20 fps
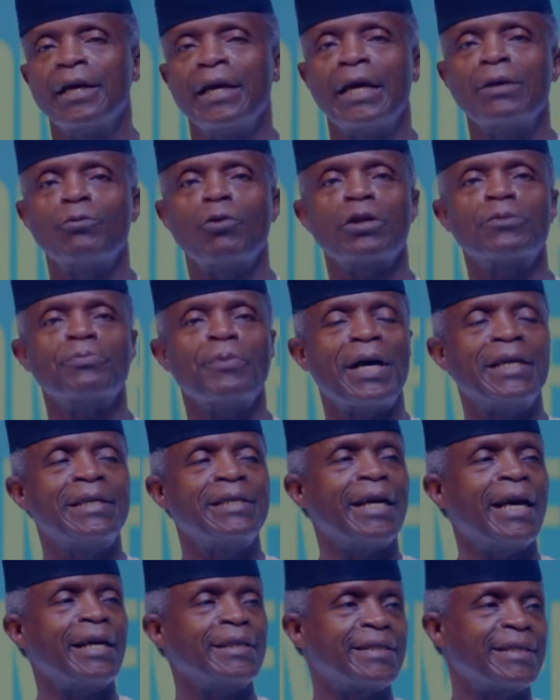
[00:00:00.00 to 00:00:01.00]
It was my
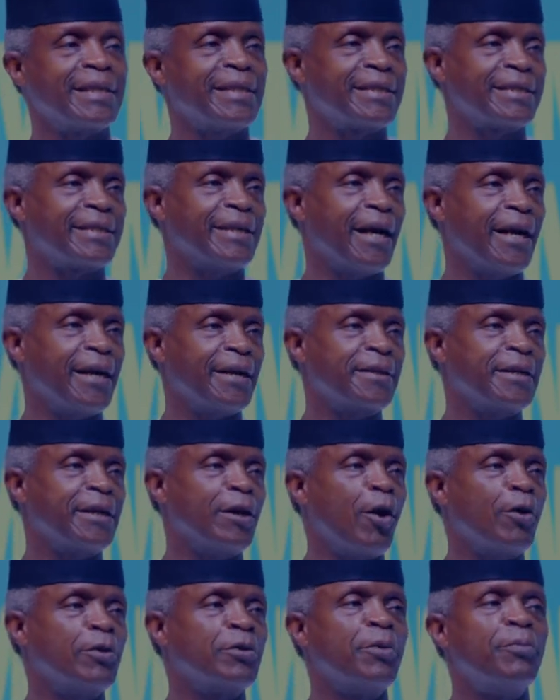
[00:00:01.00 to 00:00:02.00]
dear sister,
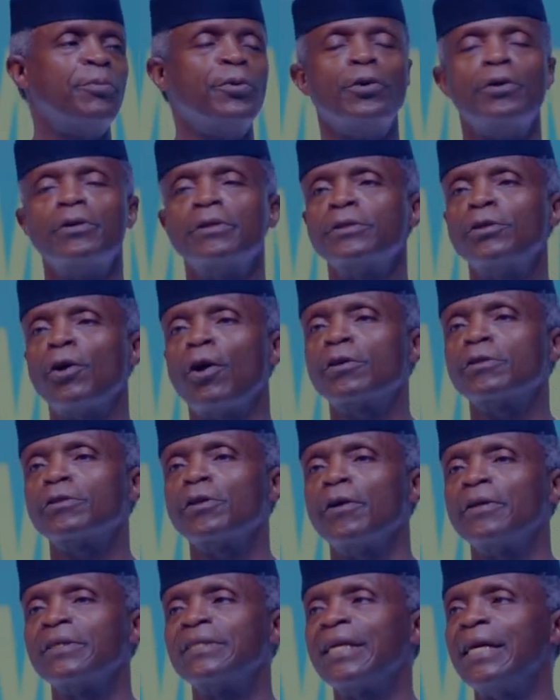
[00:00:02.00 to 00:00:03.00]
the Honorable
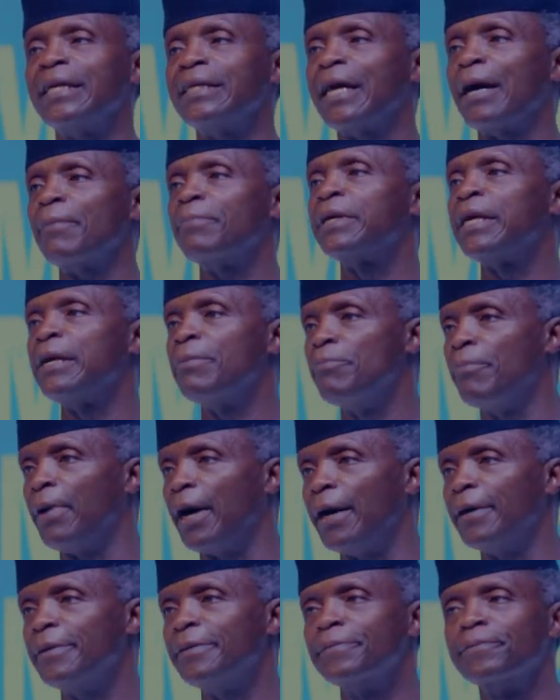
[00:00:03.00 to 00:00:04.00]
Dr. Zainab
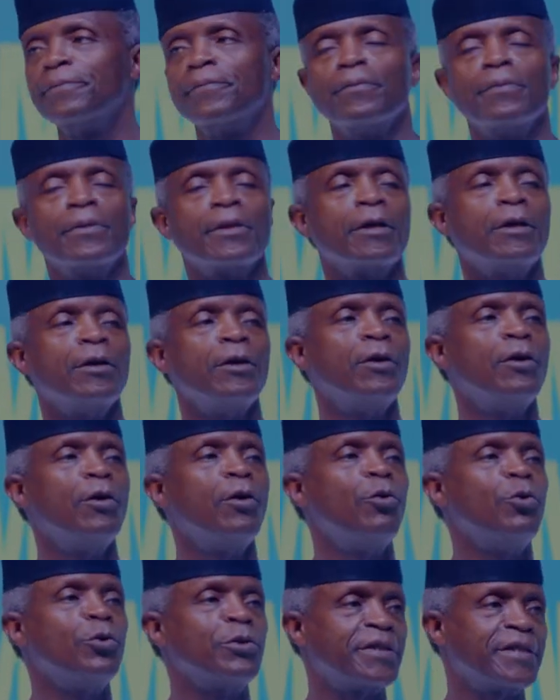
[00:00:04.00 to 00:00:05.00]
Gimba,
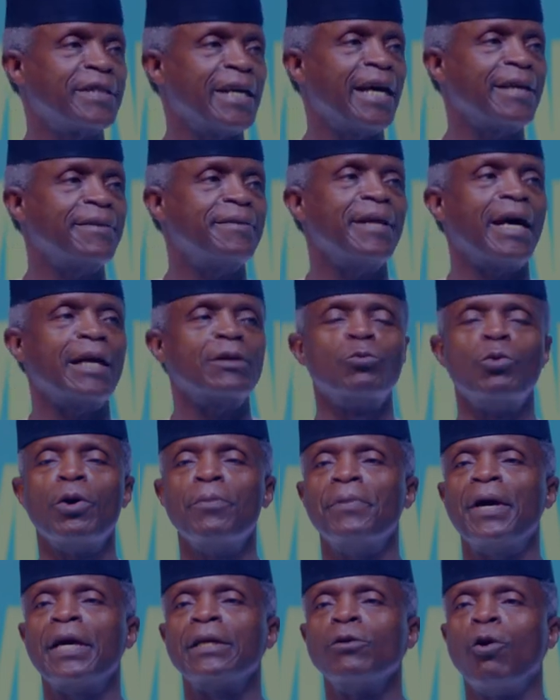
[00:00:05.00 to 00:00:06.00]
who said that
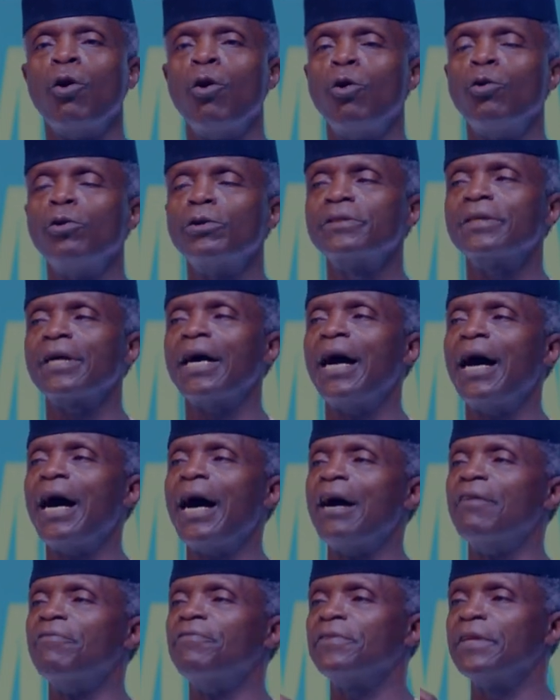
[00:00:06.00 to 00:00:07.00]
women hold
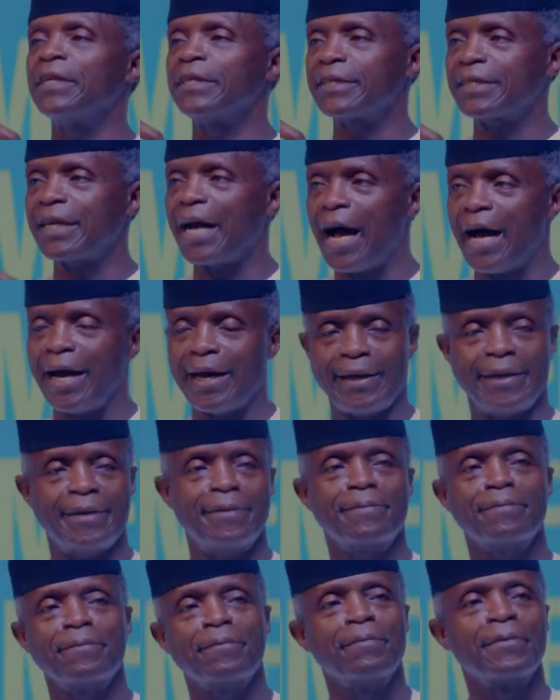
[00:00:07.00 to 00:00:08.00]
half the sky.
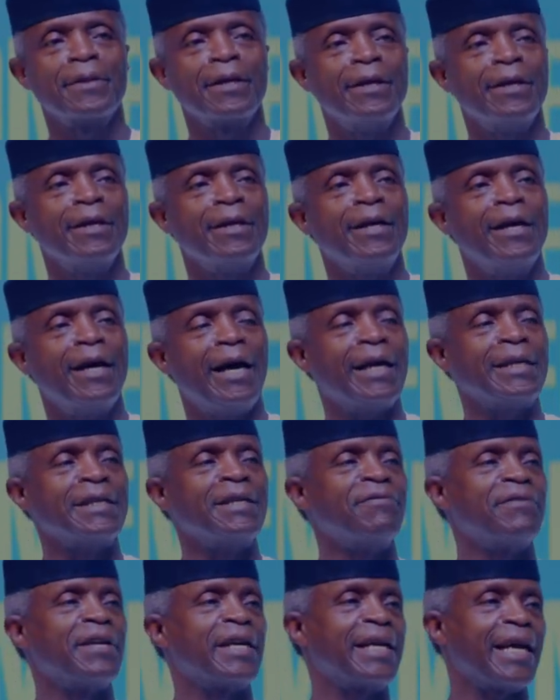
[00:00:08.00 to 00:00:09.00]
And
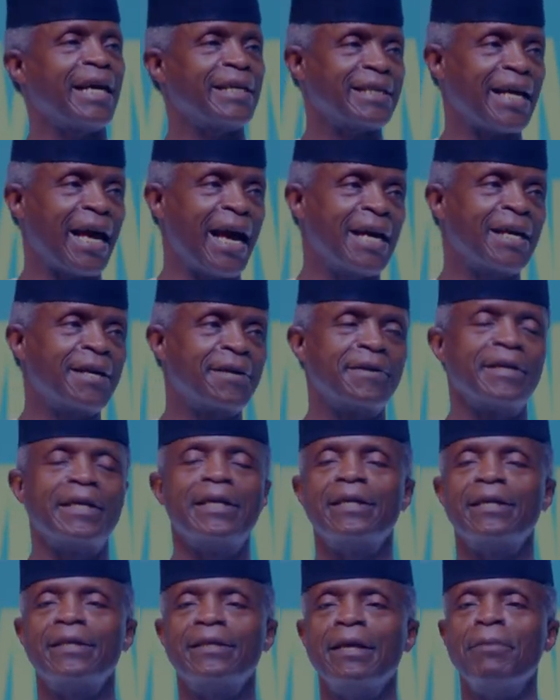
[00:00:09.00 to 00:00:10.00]
if they get
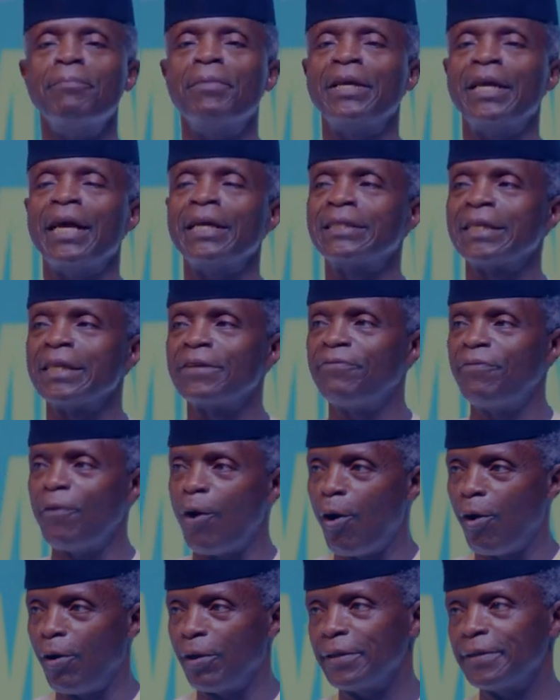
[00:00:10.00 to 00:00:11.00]
angry, they may let it
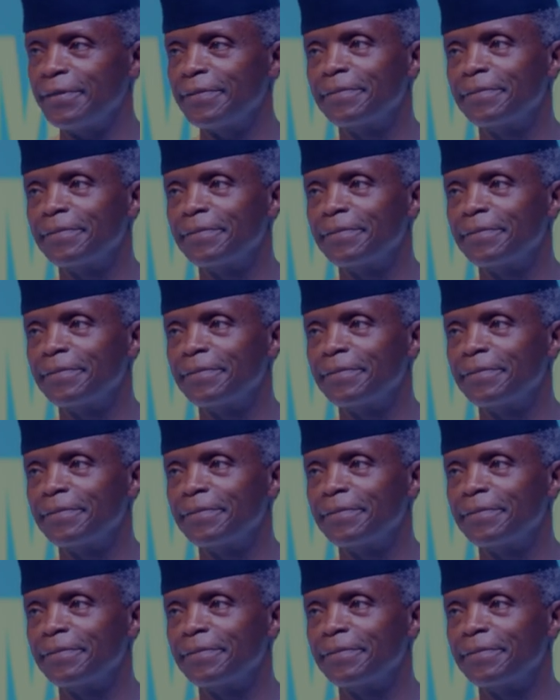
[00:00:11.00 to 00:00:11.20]
fall.